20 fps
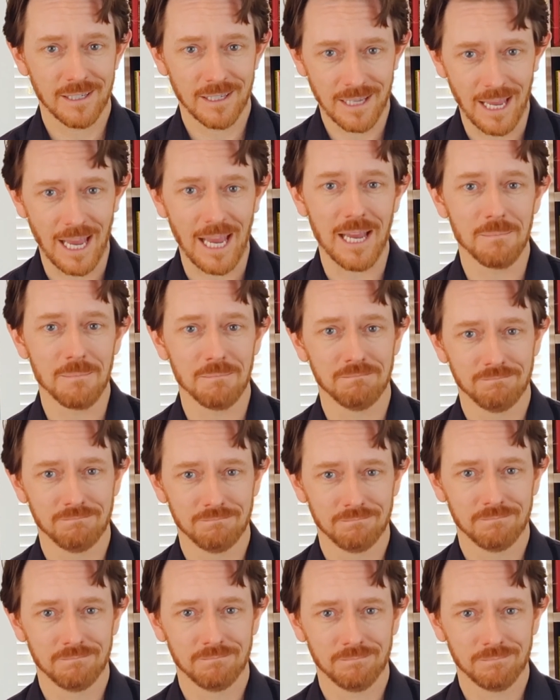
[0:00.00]
game.
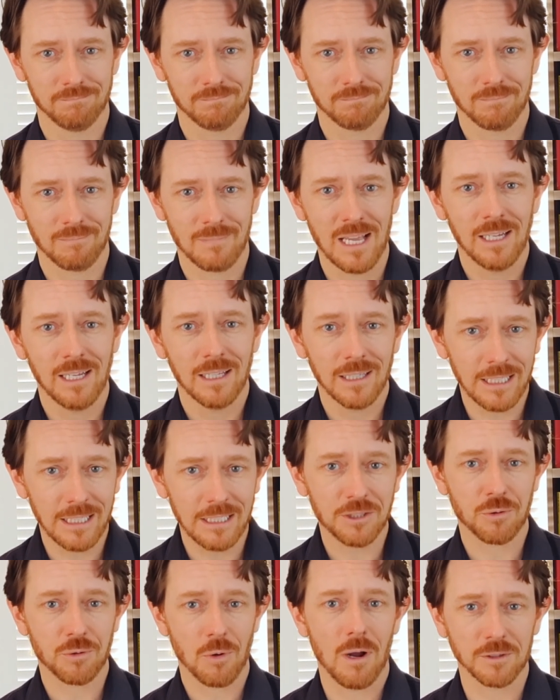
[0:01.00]
Lee
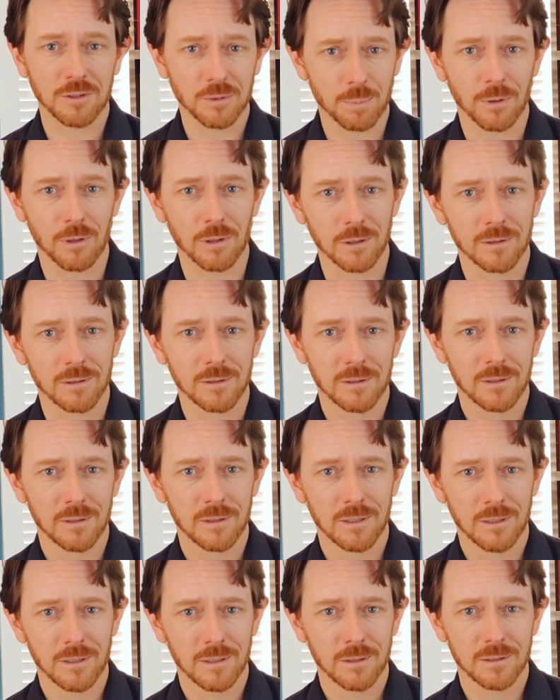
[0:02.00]
Strasberg
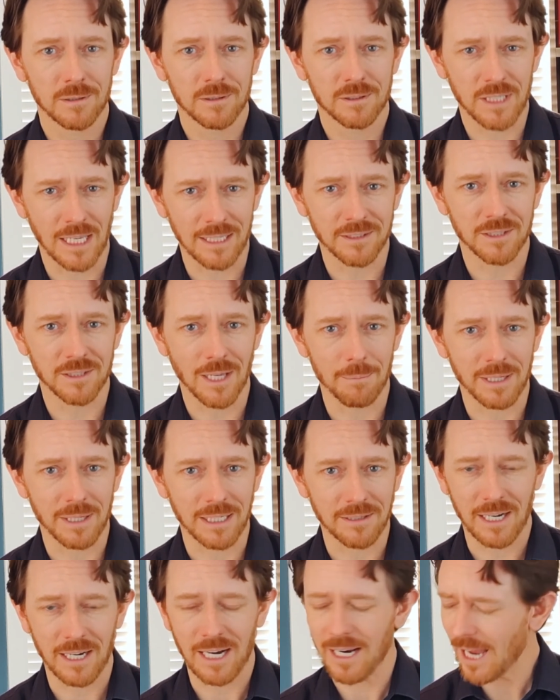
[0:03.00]
said
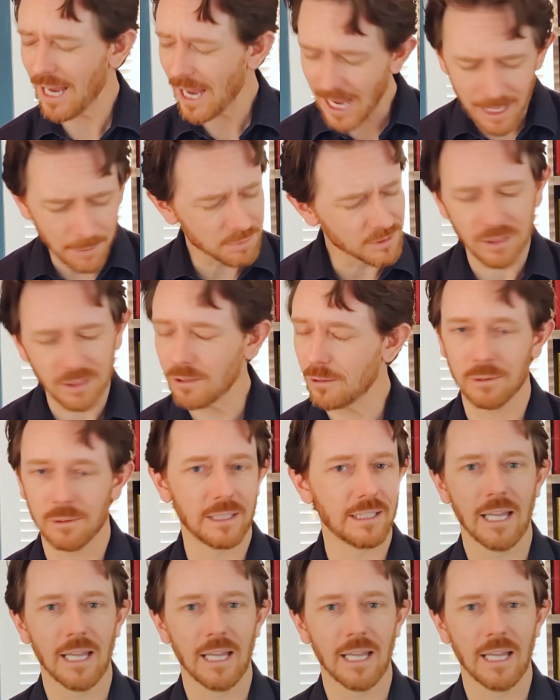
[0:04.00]
something that I absolutely